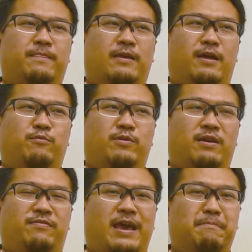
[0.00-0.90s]
and we
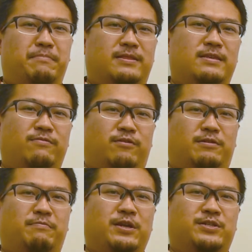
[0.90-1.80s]
have empathy for the
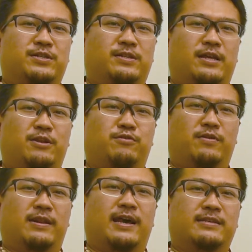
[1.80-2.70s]
patient. Then you
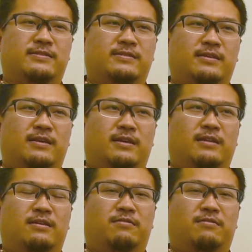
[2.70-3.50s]
realize the